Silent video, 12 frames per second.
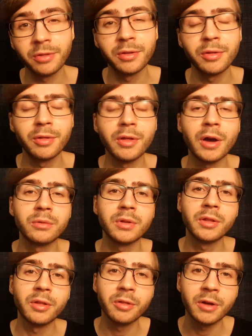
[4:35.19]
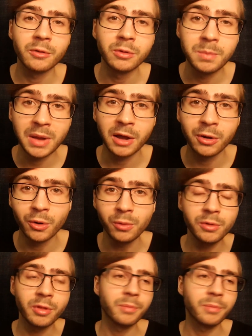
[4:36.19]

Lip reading: this is how they discovered black holes,